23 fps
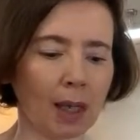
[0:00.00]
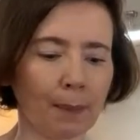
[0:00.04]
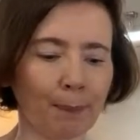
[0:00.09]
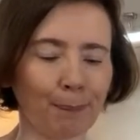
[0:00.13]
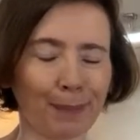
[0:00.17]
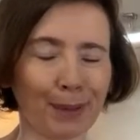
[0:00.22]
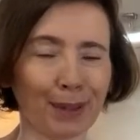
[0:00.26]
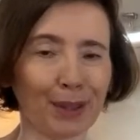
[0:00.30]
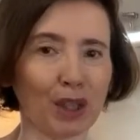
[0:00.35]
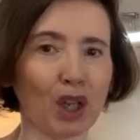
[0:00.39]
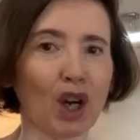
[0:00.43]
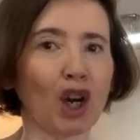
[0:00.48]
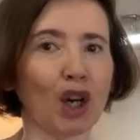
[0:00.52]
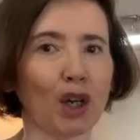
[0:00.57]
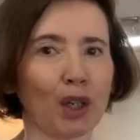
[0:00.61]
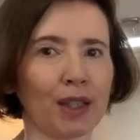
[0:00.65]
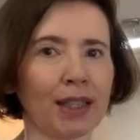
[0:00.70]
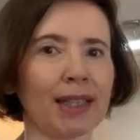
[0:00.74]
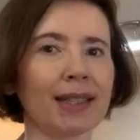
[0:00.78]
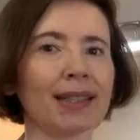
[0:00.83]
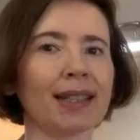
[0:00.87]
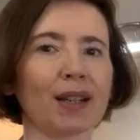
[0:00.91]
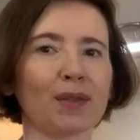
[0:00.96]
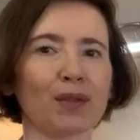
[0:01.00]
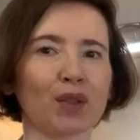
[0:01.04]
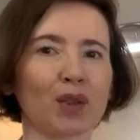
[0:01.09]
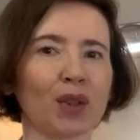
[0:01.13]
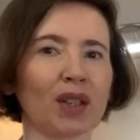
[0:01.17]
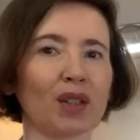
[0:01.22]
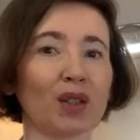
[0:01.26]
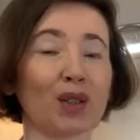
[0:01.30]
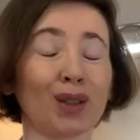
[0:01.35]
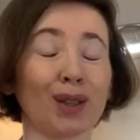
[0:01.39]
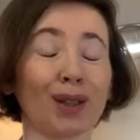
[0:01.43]
But honeys, I've
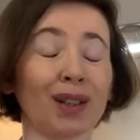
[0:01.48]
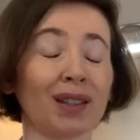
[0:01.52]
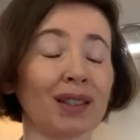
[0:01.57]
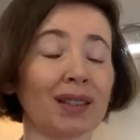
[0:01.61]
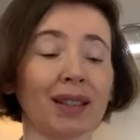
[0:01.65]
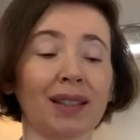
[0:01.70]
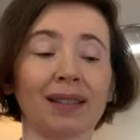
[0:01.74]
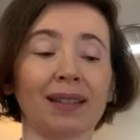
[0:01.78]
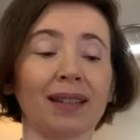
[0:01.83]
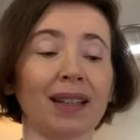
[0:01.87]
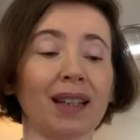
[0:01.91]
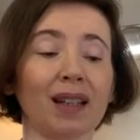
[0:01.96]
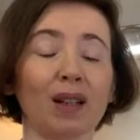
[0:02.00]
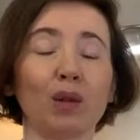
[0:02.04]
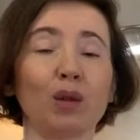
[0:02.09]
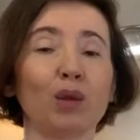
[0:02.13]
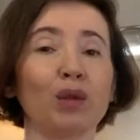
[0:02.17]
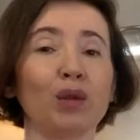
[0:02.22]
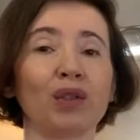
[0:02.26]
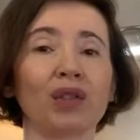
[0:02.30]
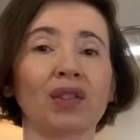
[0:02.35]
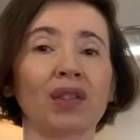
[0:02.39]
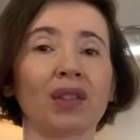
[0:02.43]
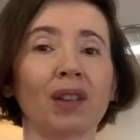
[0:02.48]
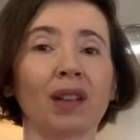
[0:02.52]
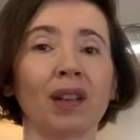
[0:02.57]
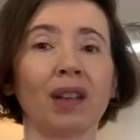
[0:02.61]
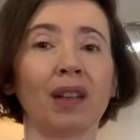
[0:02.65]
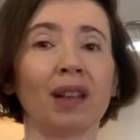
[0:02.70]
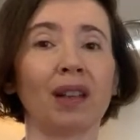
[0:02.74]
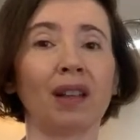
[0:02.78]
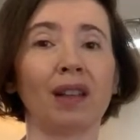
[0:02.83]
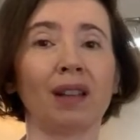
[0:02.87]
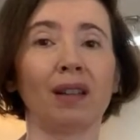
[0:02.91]
tried a lot and they lose
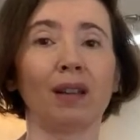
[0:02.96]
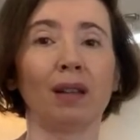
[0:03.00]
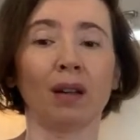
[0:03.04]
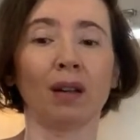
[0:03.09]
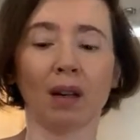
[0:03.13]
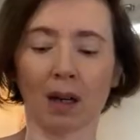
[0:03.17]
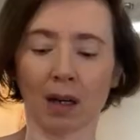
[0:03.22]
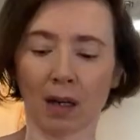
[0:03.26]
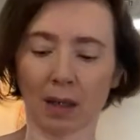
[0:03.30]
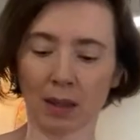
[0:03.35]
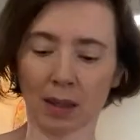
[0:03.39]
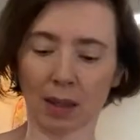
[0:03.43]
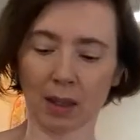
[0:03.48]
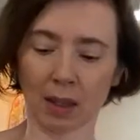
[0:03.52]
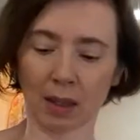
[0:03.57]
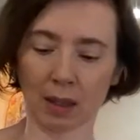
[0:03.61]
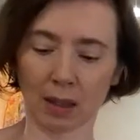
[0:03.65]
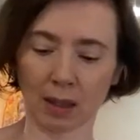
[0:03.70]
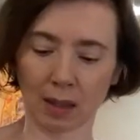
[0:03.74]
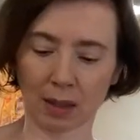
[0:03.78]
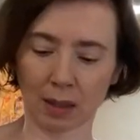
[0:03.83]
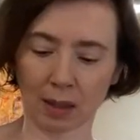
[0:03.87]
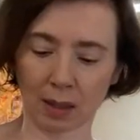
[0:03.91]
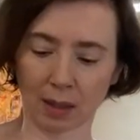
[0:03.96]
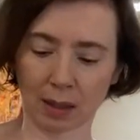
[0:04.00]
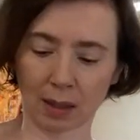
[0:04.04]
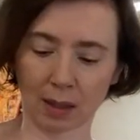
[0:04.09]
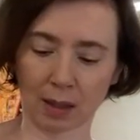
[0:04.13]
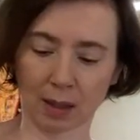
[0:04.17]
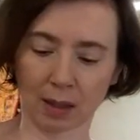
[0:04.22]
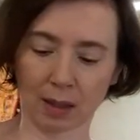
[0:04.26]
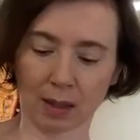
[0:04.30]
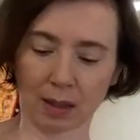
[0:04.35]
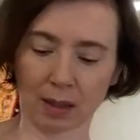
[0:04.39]
the honey
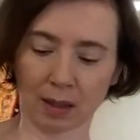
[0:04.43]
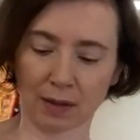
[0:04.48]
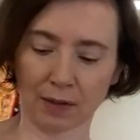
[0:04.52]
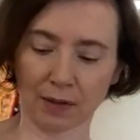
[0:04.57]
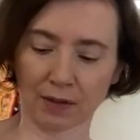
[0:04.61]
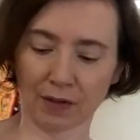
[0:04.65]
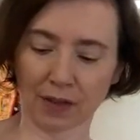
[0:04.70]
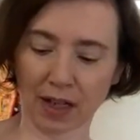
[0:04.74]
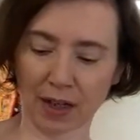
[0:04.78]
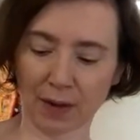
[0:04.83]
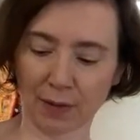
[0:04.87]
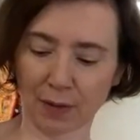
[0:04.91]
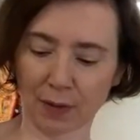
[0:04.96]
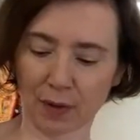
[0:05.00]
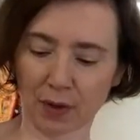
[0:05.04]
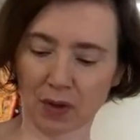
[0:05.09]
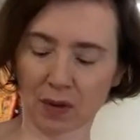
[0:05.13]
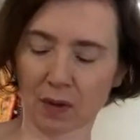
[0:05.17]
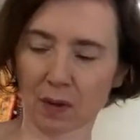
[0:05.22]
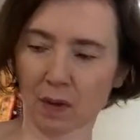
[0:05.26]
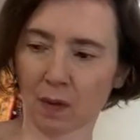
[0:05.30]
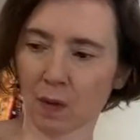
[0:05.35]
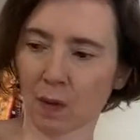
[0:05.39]
flavor